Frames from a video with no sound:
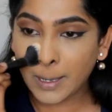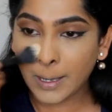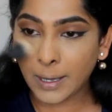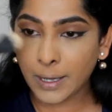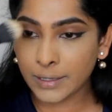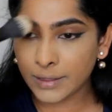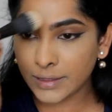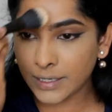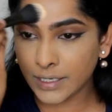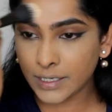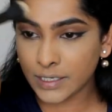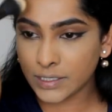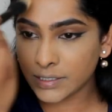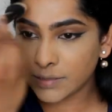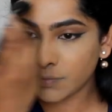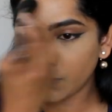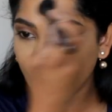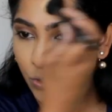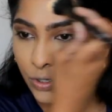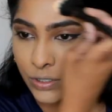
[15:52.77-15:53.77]
I think it's
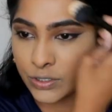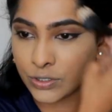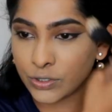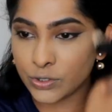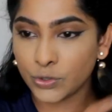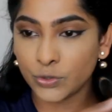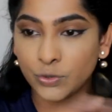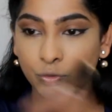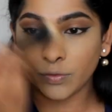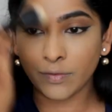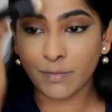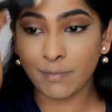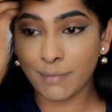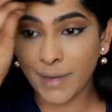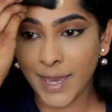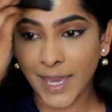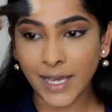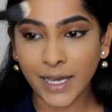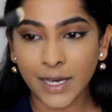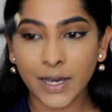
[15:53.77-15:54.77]
important to
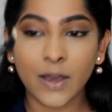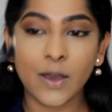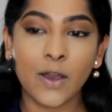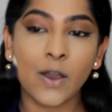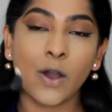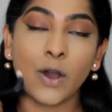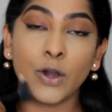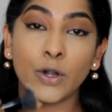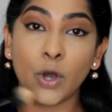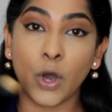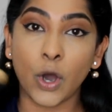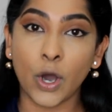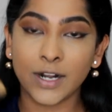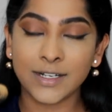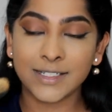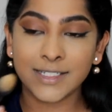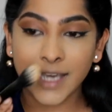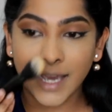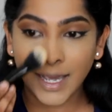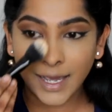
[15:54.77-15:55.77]
bake on a
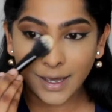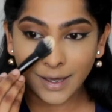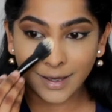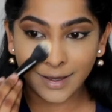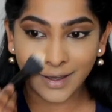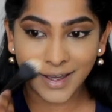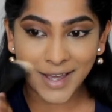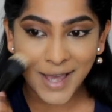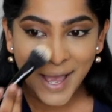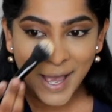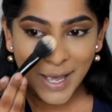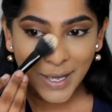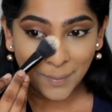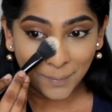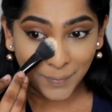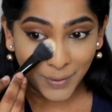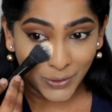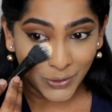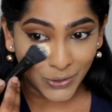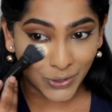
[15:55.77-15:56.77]
hot day
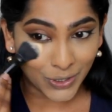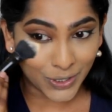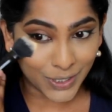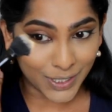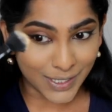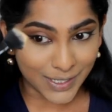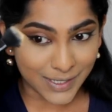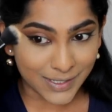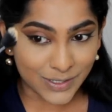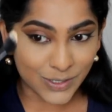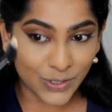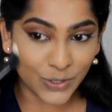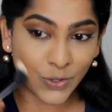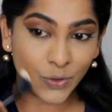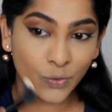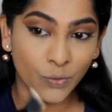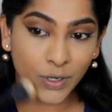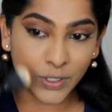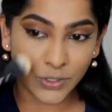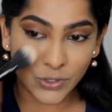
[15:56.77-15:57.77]
because you
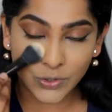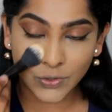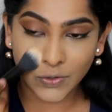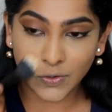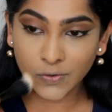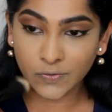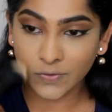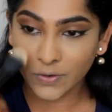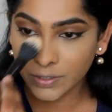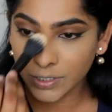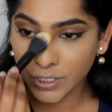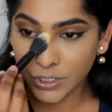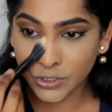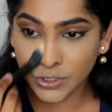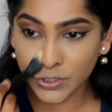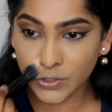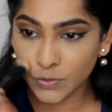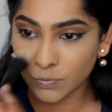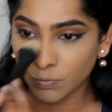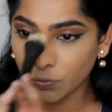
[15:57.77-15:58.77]
don't want your
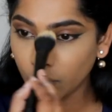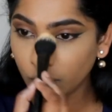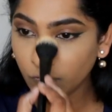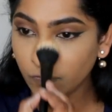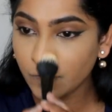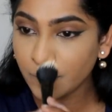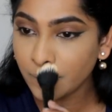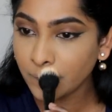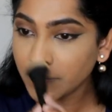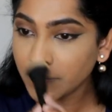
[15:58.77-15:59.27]
foundation to move.